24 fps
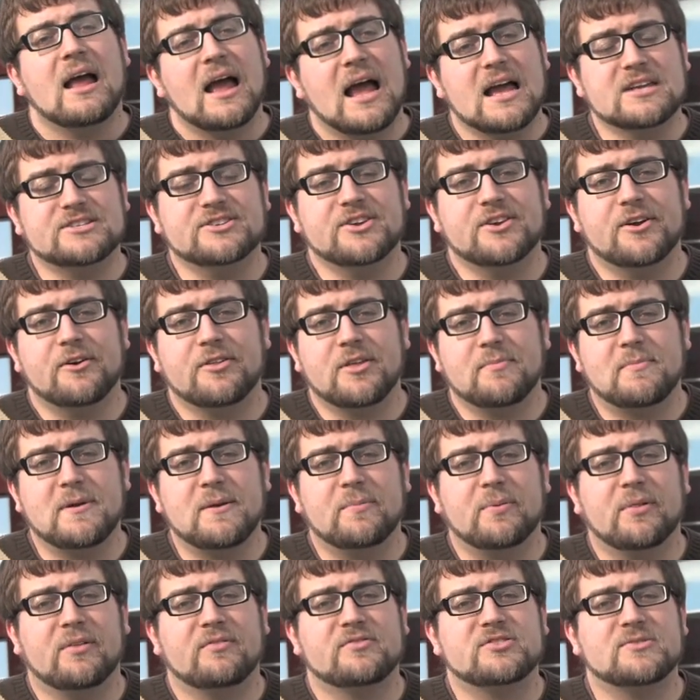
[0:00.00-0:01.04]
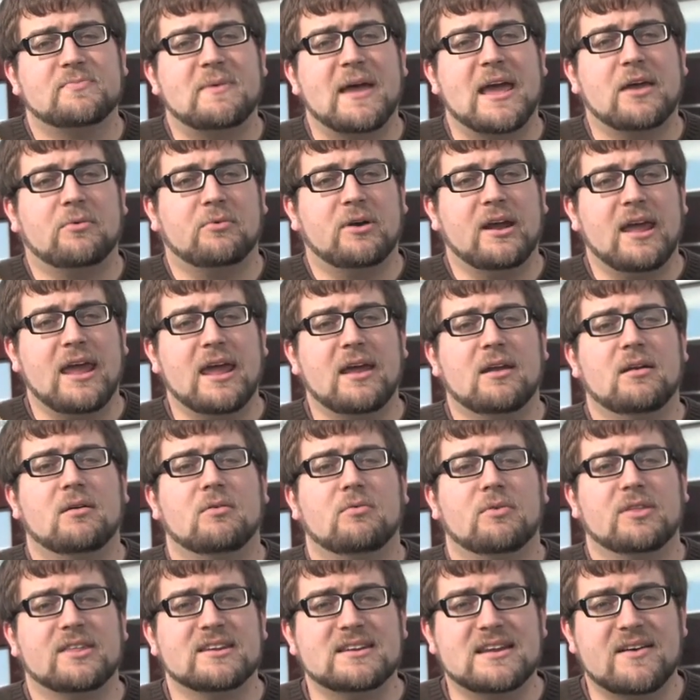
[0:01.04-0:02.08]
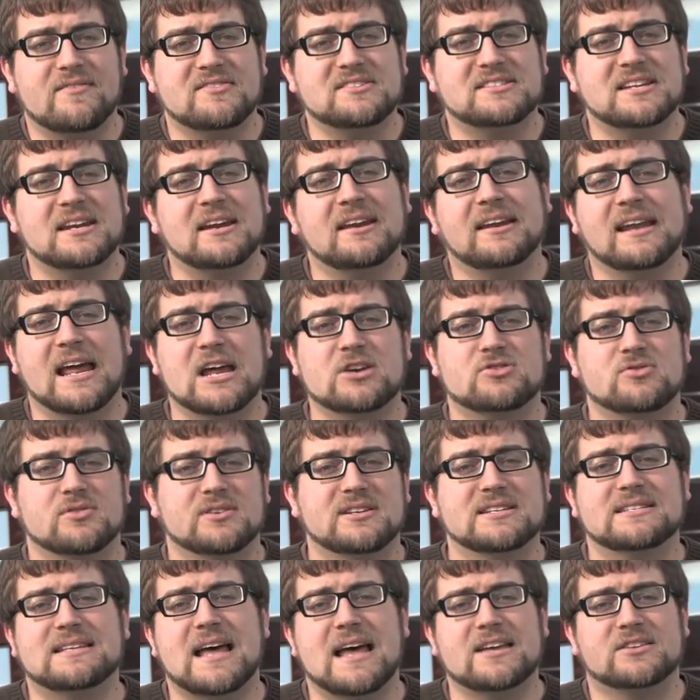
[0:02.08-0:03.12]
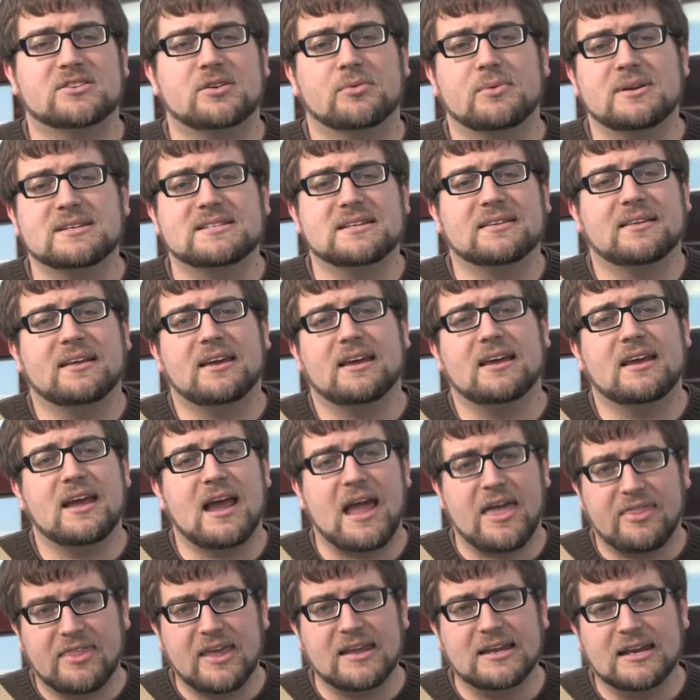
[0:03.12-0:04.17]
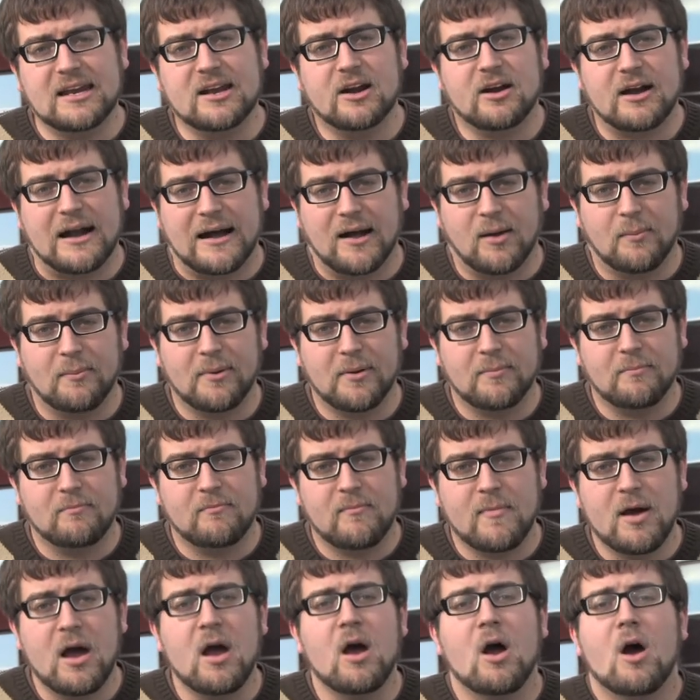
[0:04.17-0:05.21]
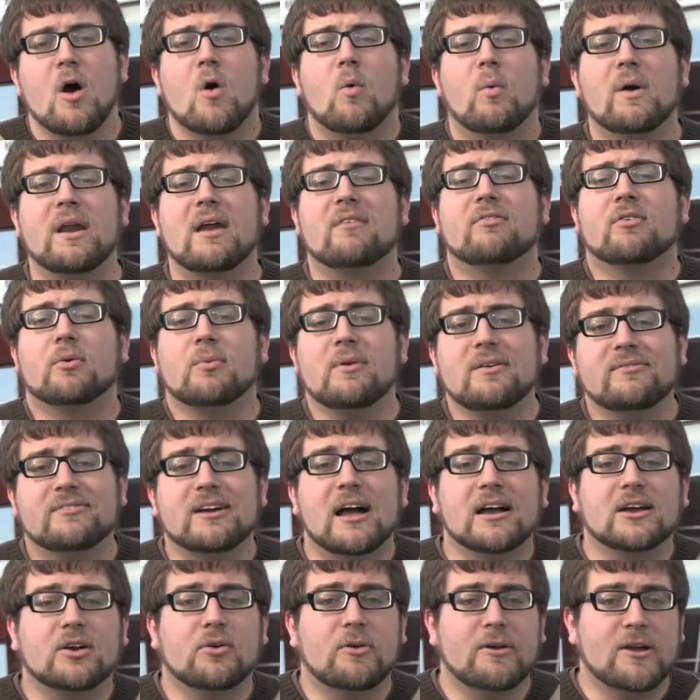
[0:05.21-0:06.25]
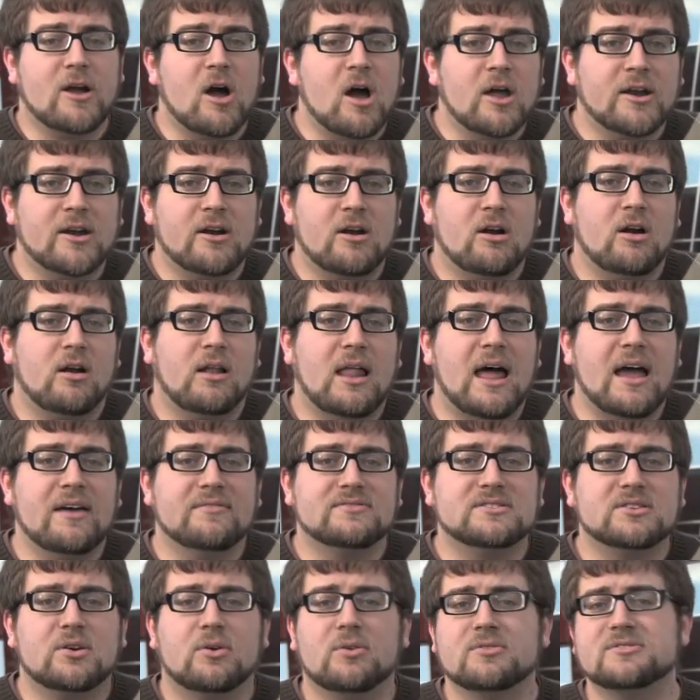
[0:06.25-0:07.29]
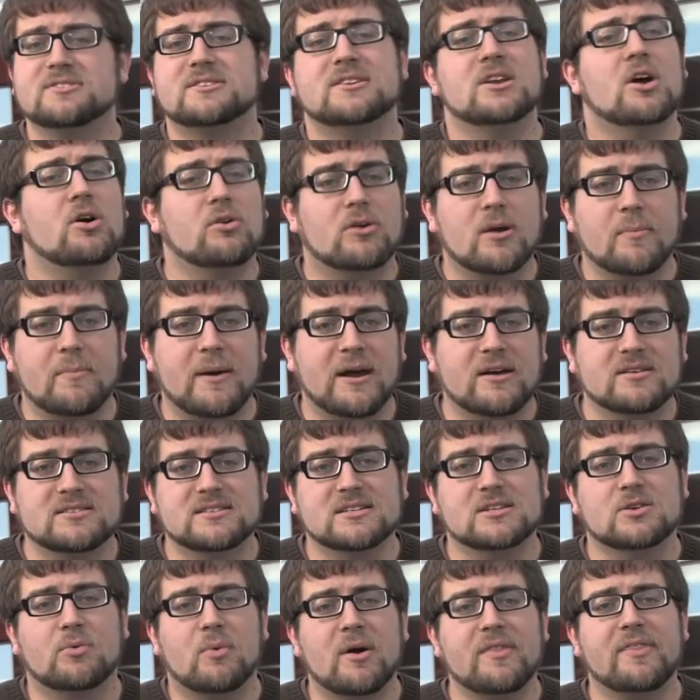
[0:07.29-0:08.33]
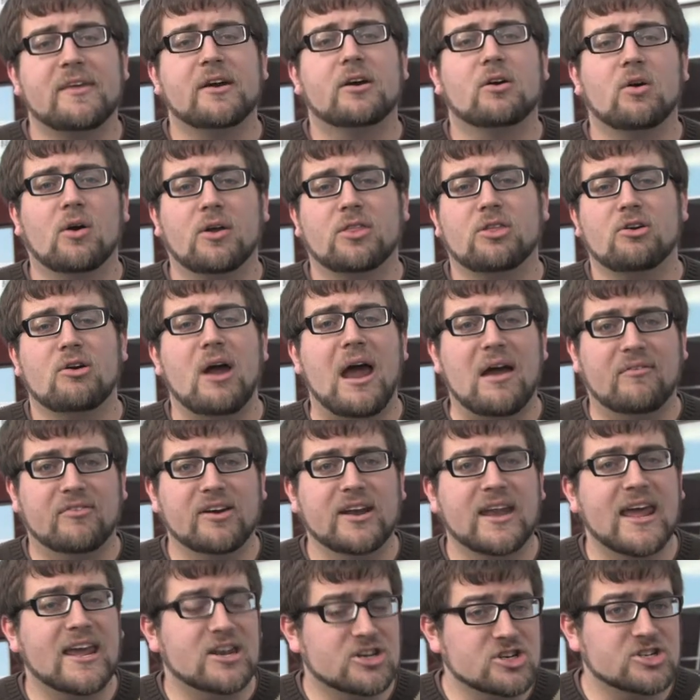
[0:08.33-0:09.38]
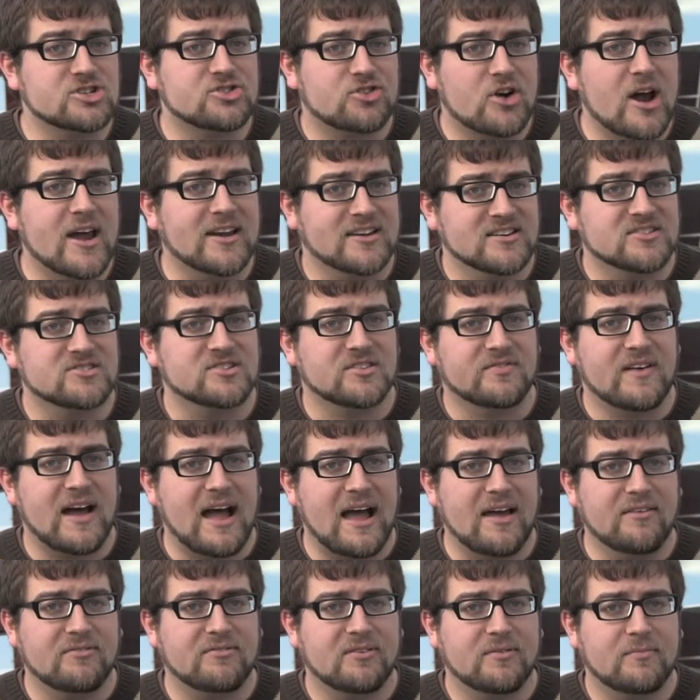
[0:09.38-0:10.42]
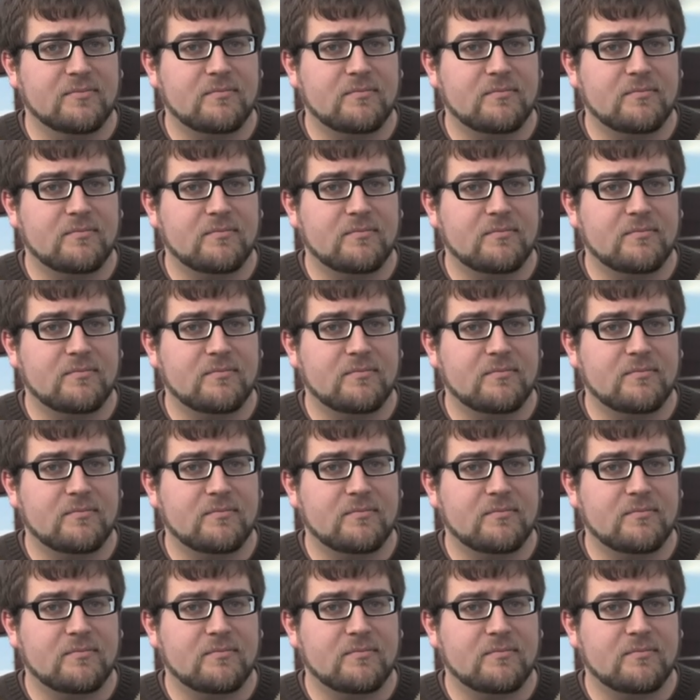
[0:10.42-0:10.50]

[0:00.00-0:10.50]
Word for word: As you know, the people of Japan were hit with a devastating natural disaster recently, and they need our help. Whatever we've got going on in our lives holds no comparison to what they're going through every day just trying to survive.